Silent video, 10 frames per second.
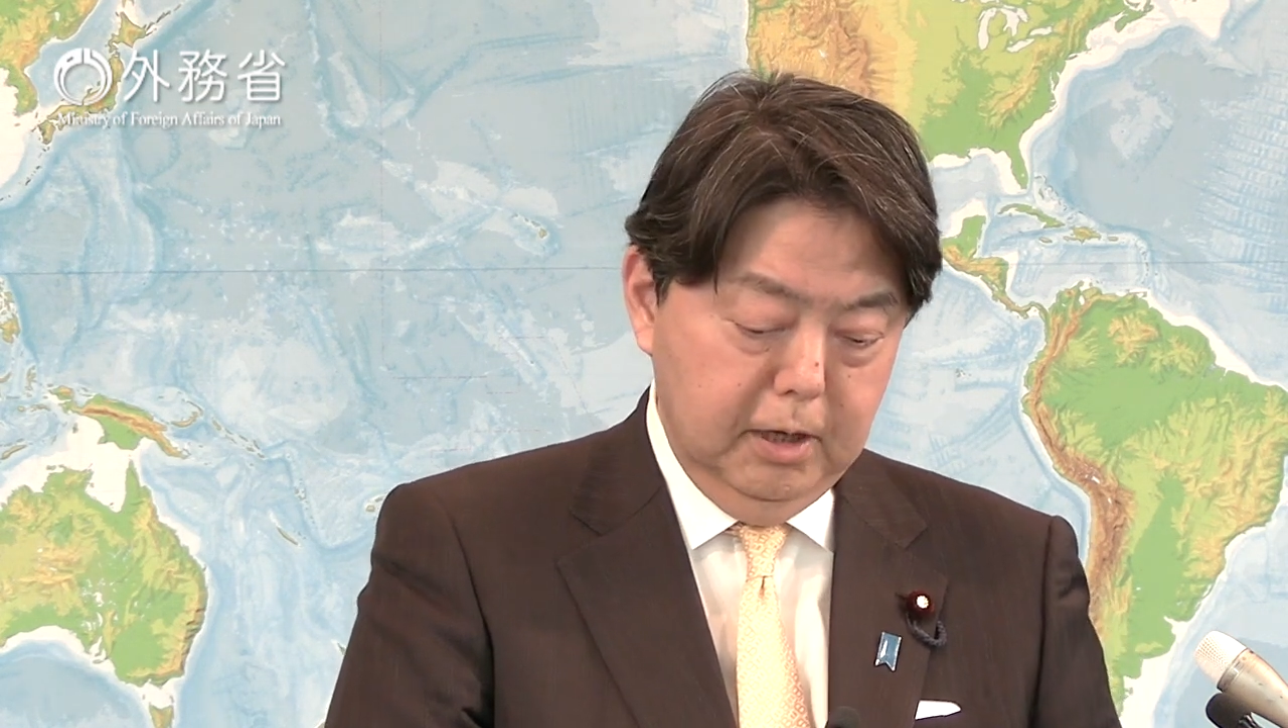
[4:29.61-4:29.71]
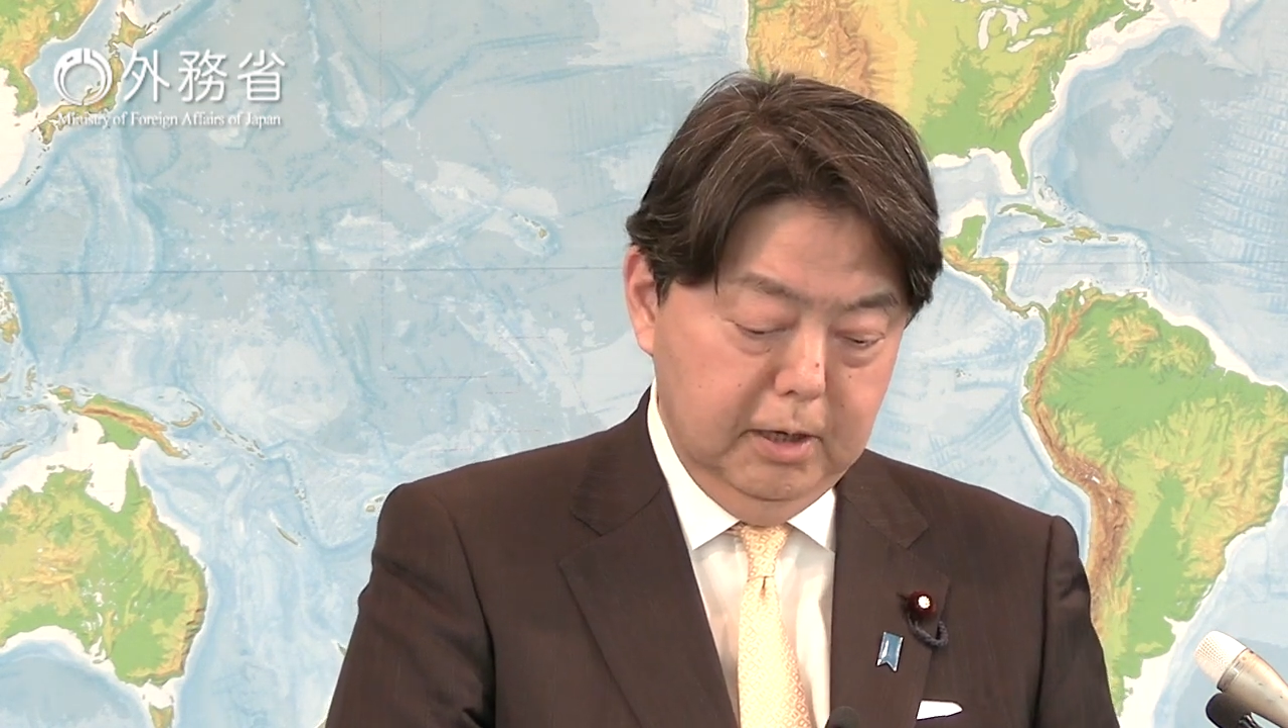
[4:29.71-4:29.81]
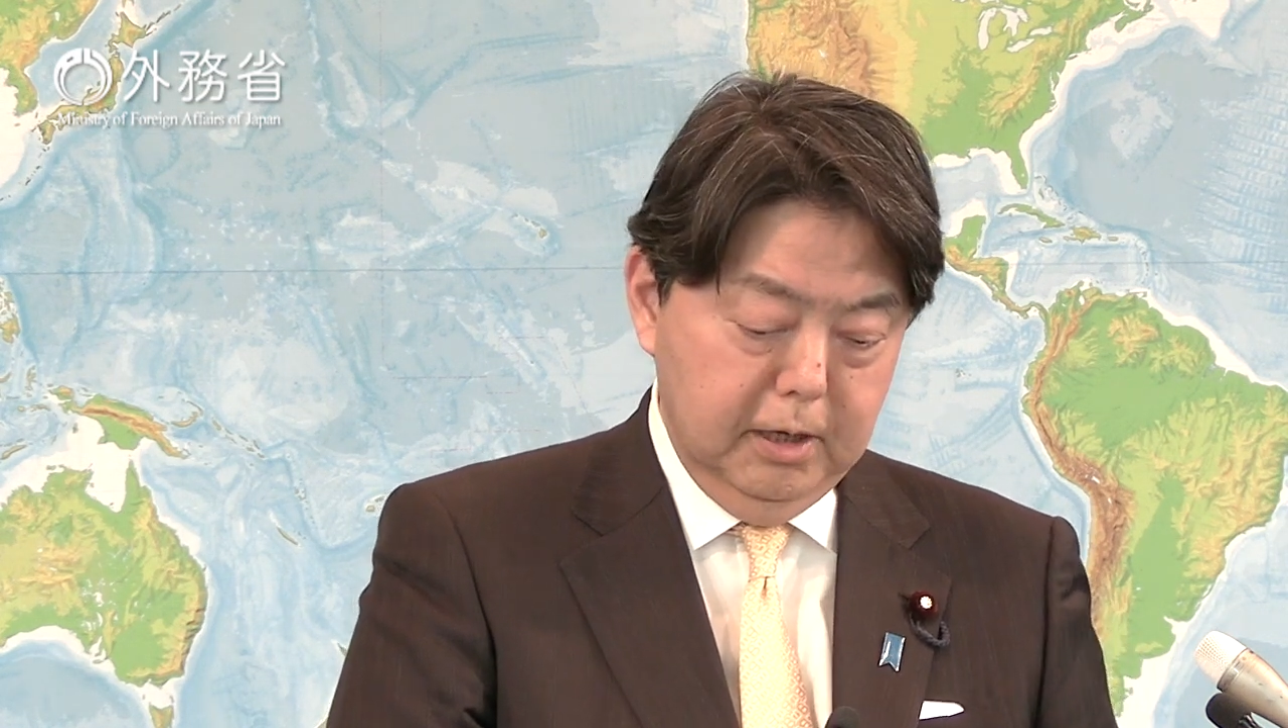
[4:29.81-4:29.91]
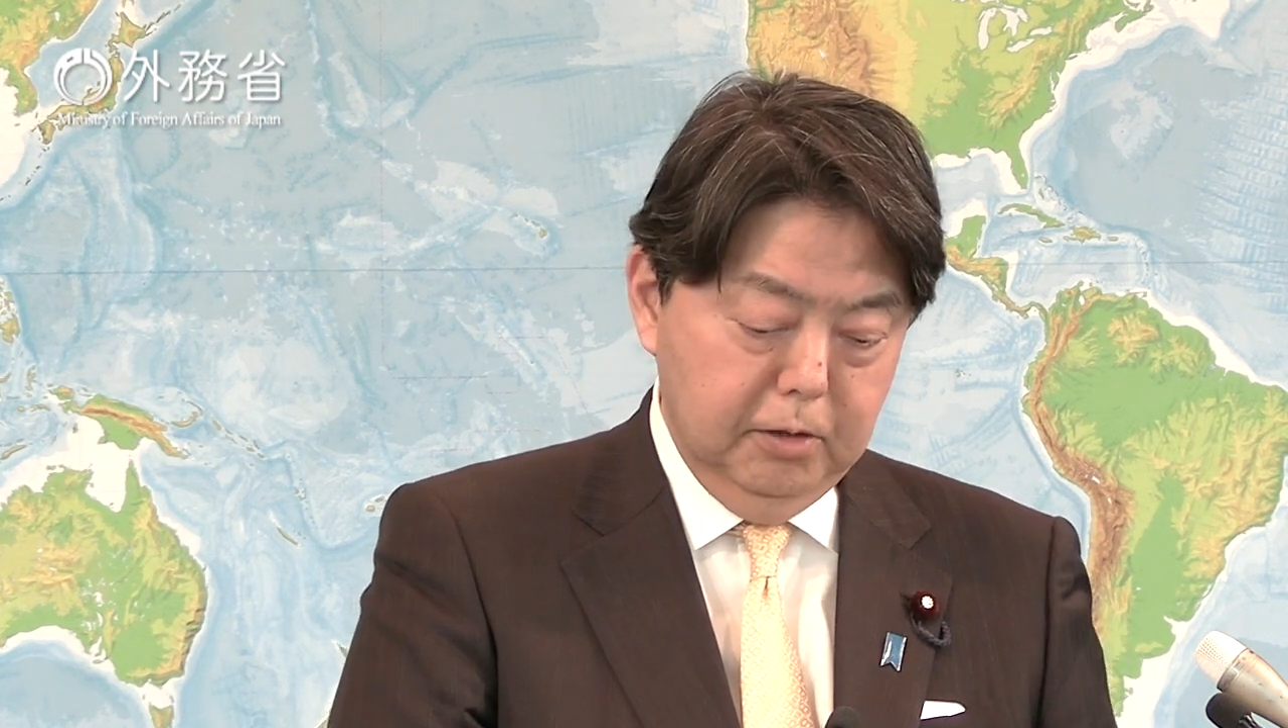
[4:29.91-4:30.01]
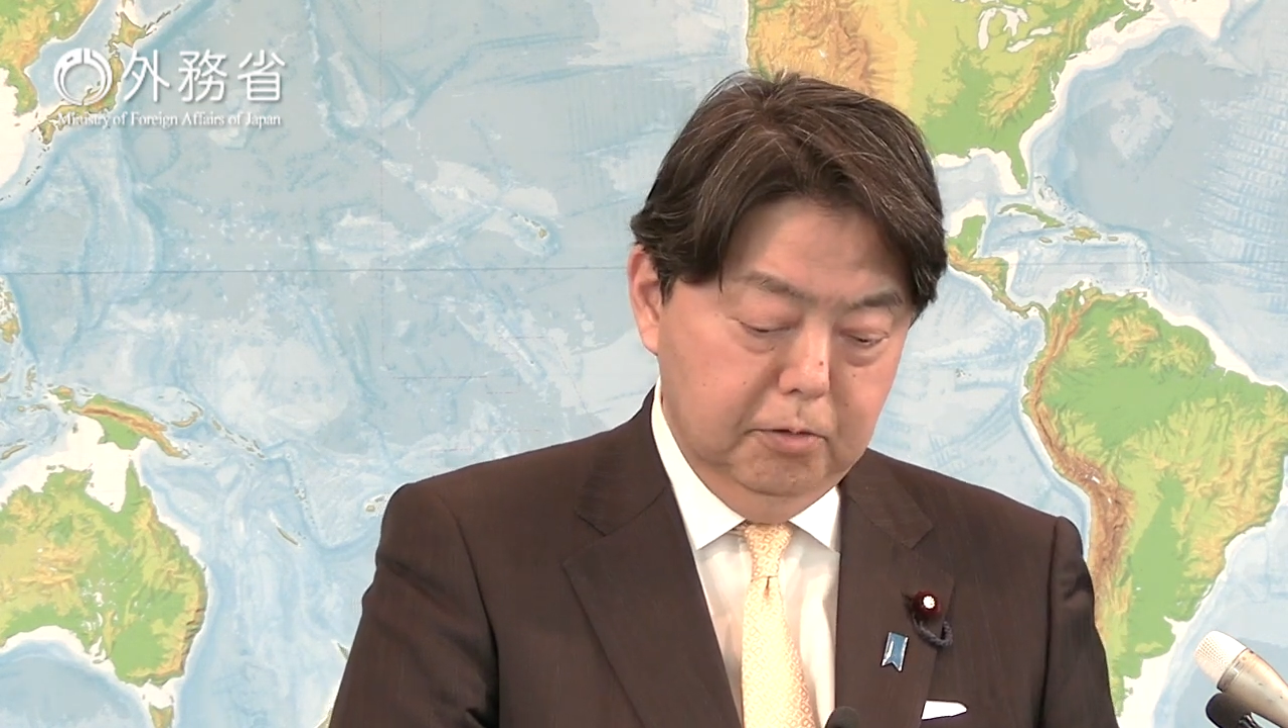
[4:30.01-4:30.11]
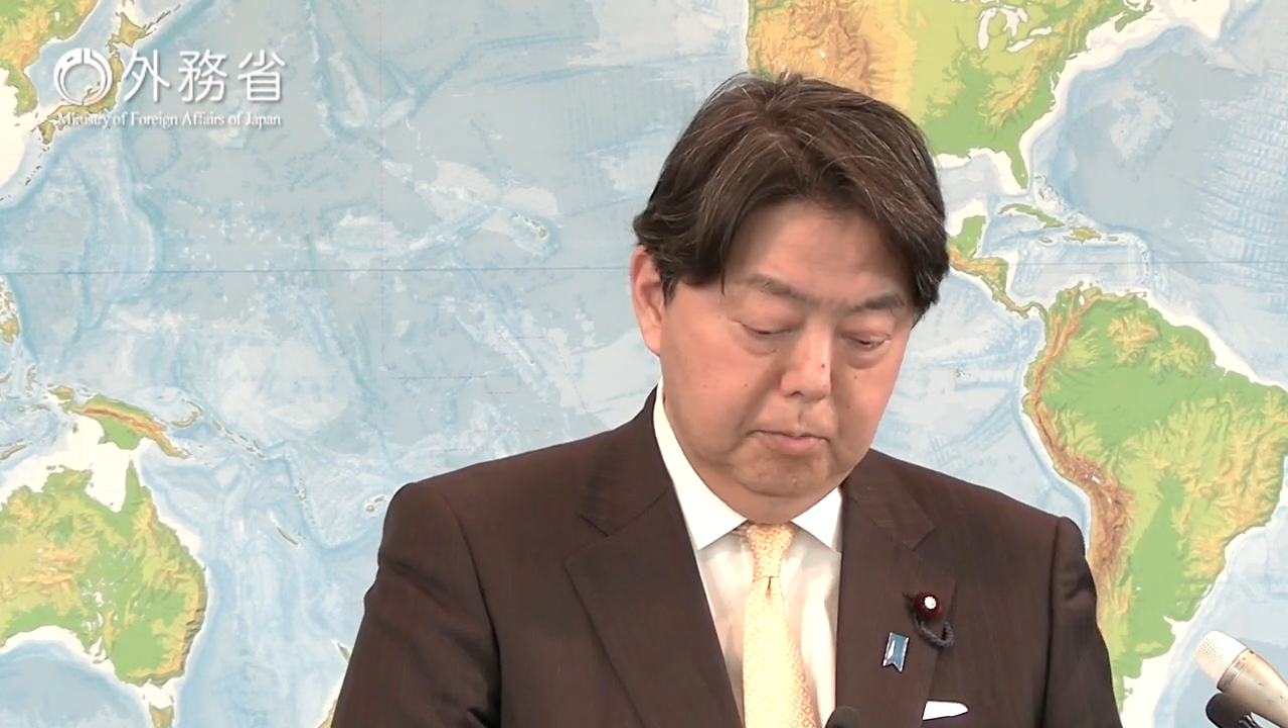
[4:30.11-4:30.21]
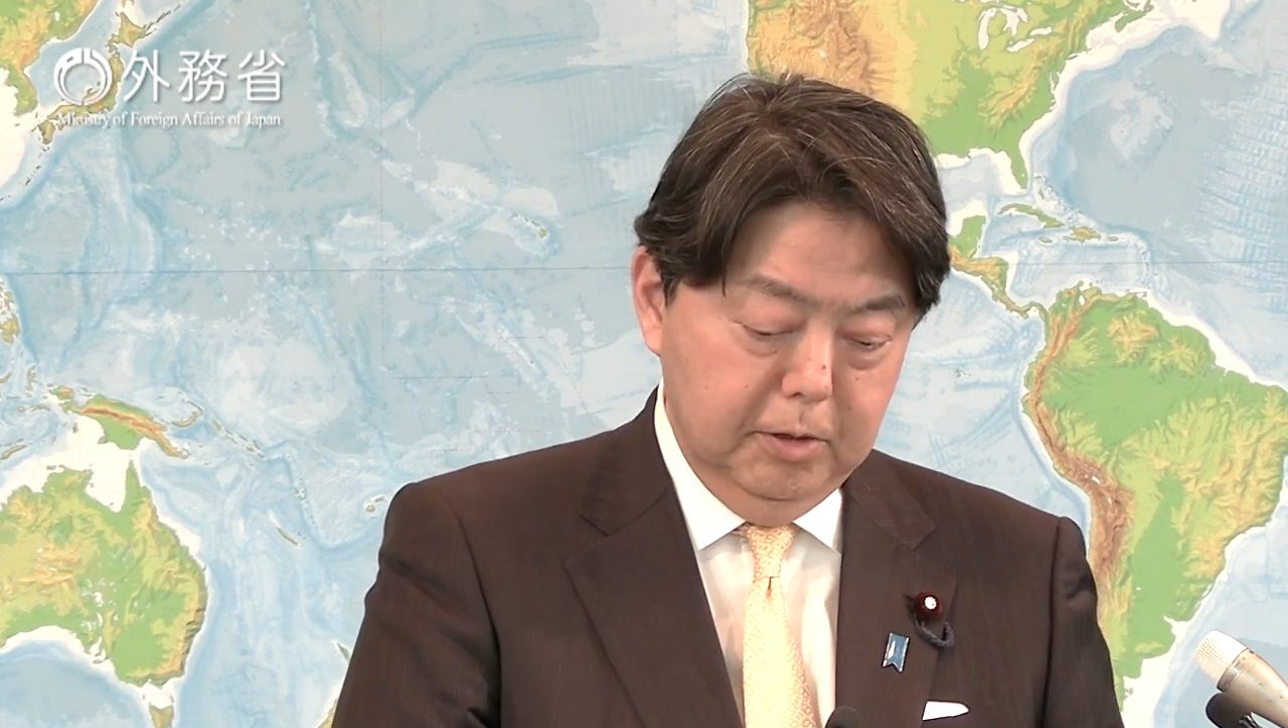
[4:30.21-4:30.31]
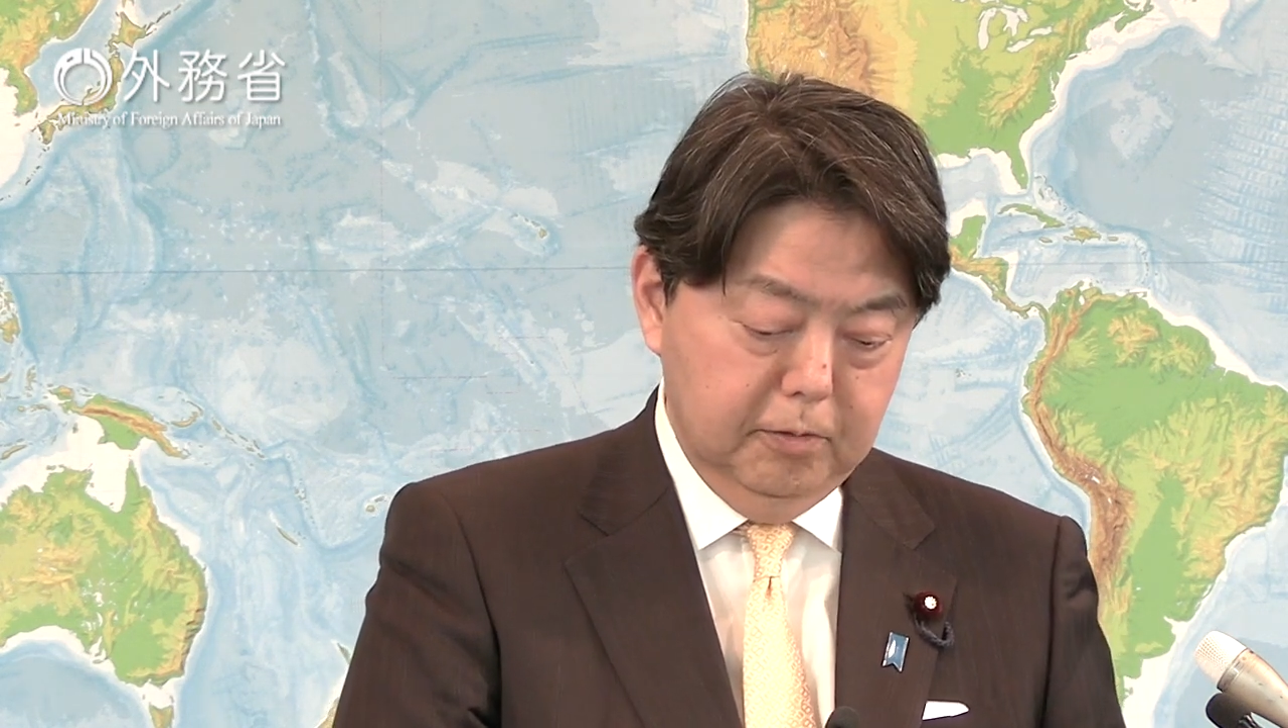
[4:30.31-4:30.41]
been based